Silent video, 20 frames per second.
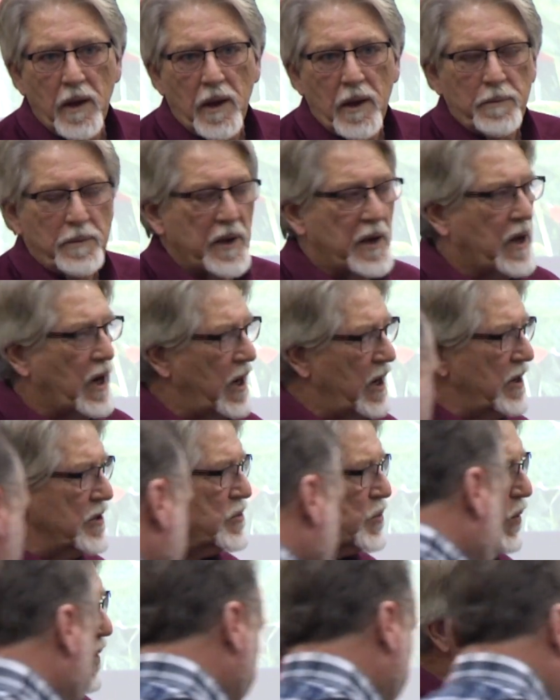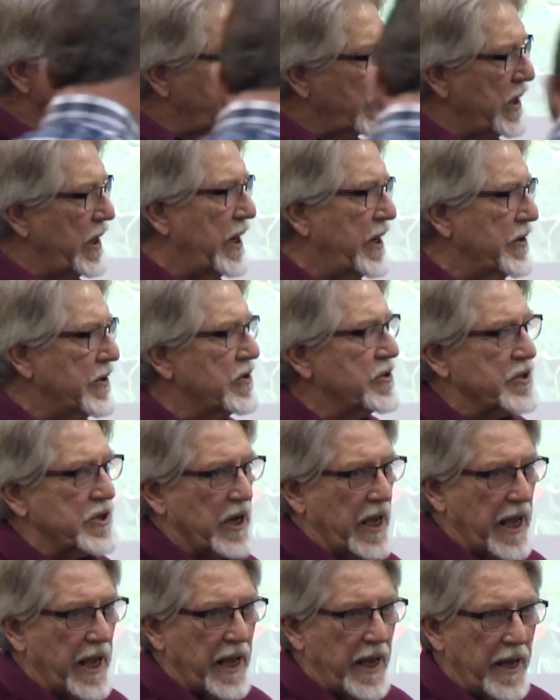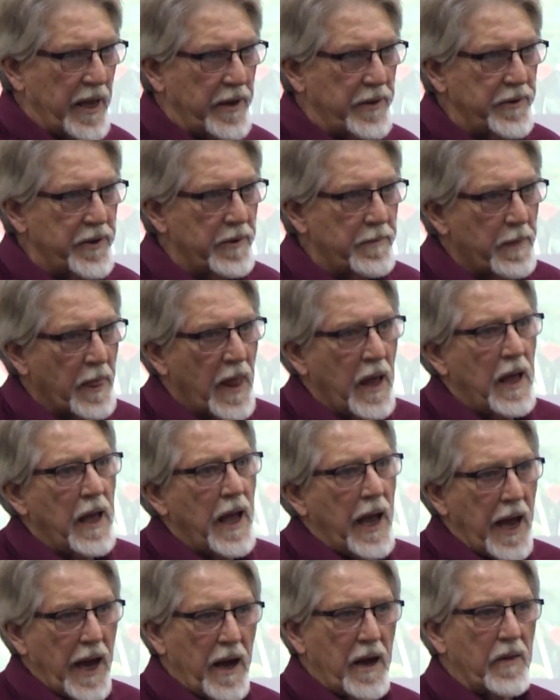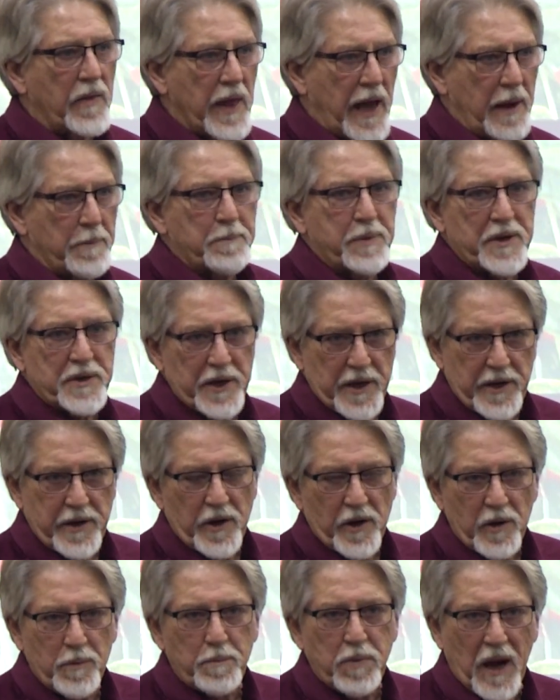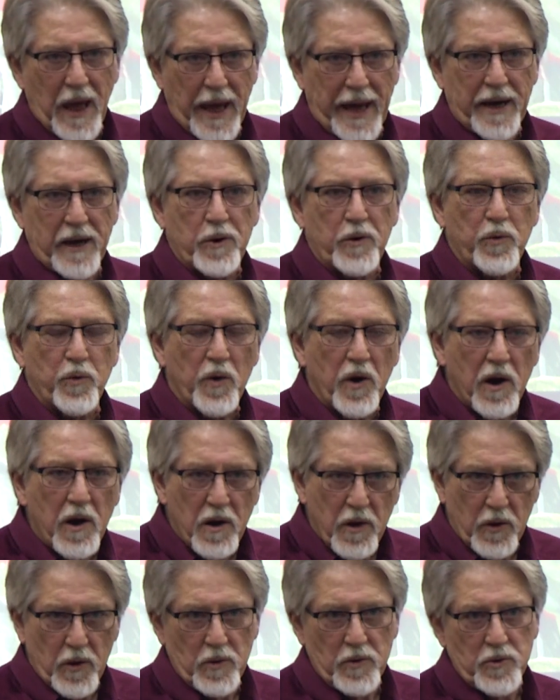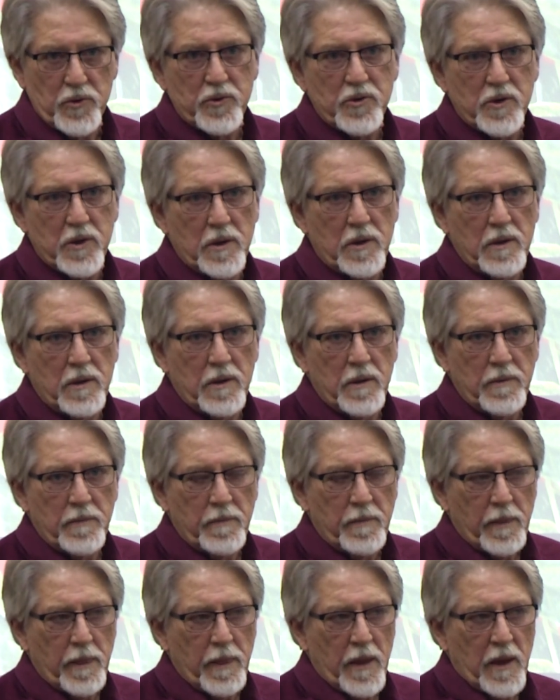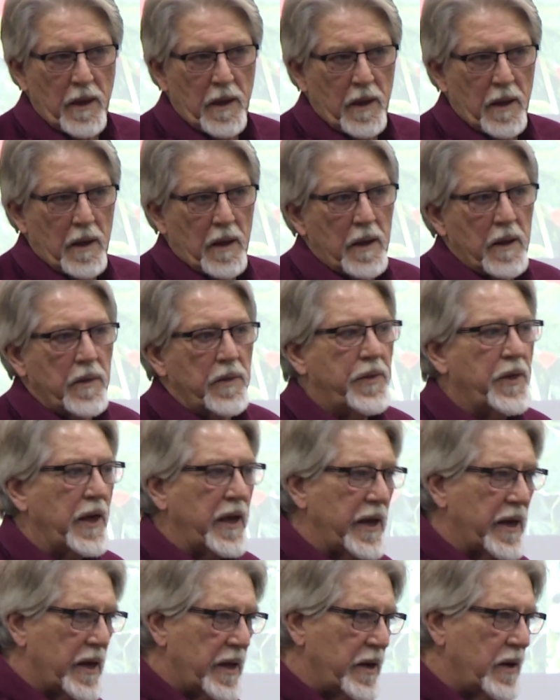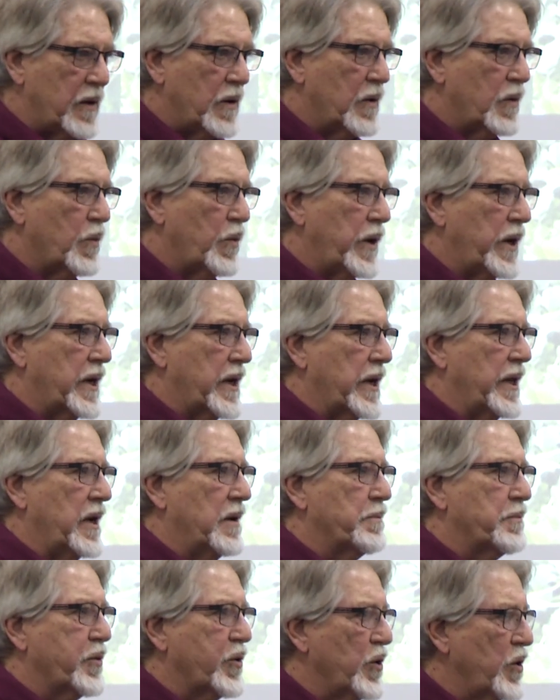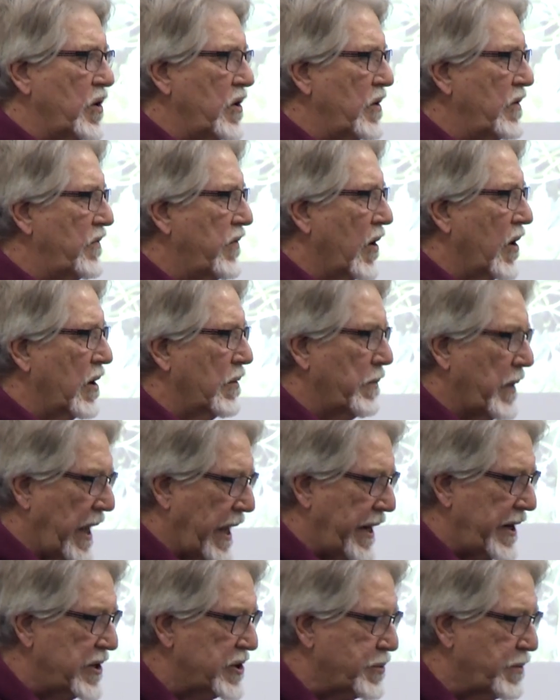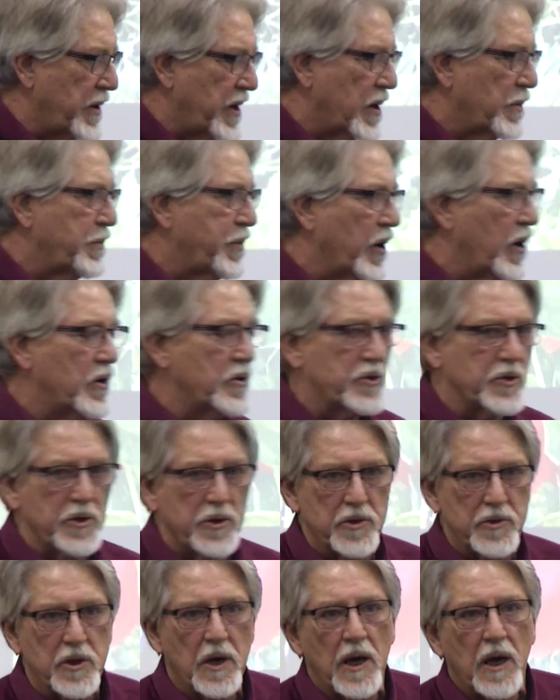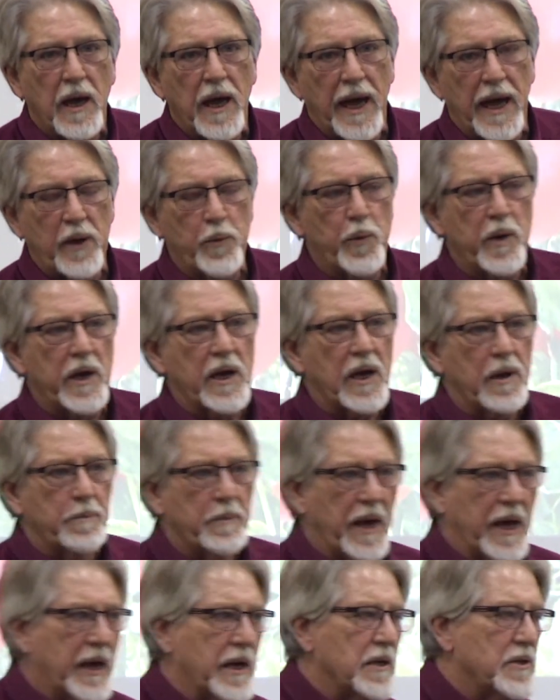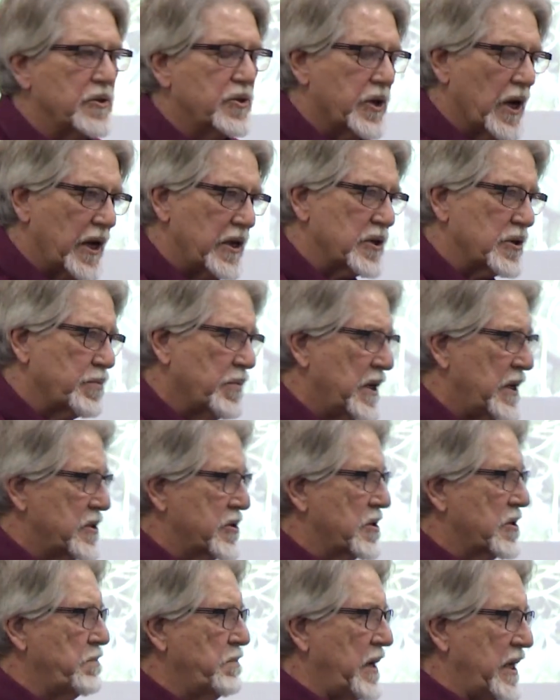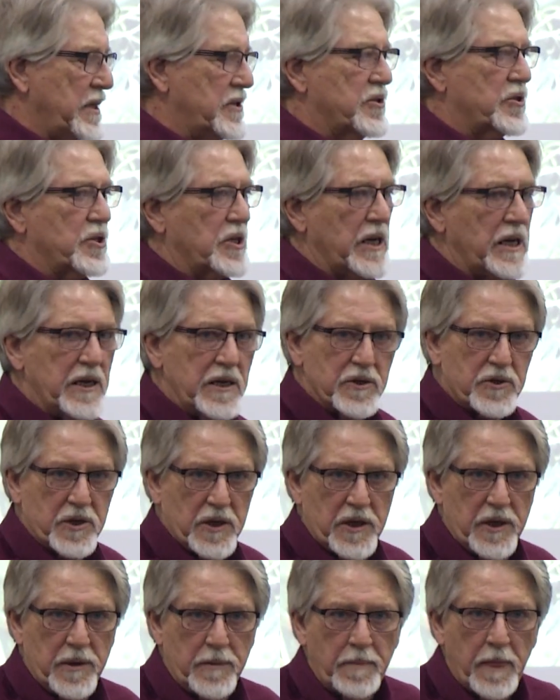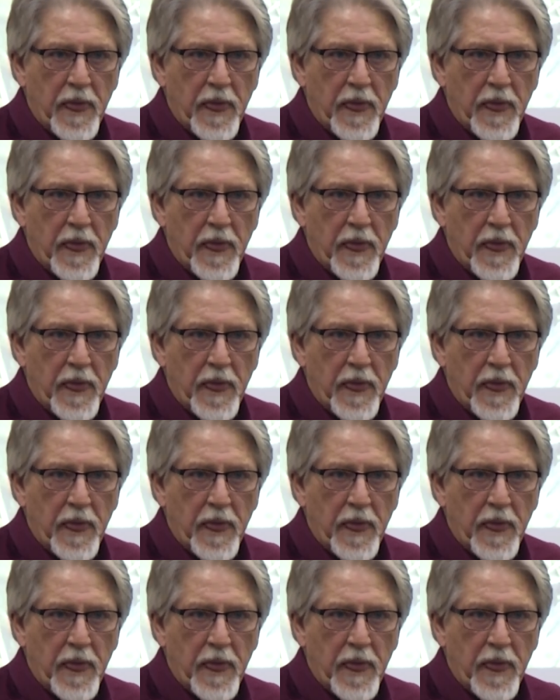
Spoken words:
Because once we understand how that particular plant grows, then we can improve our management approaches and we can make adjustments mid-season